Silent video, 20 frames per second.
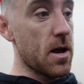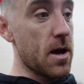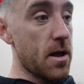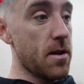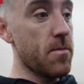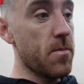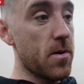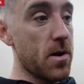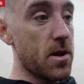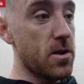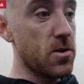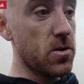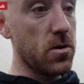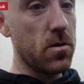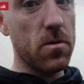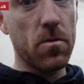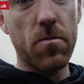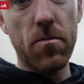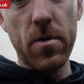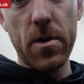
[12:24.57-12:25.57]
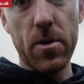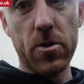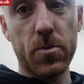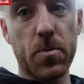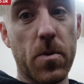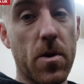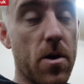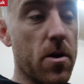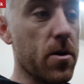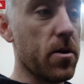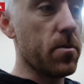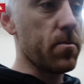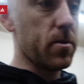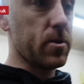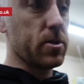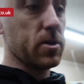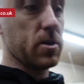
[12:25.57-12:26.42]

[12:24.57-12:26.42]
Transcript: and brand new rear sprocket, which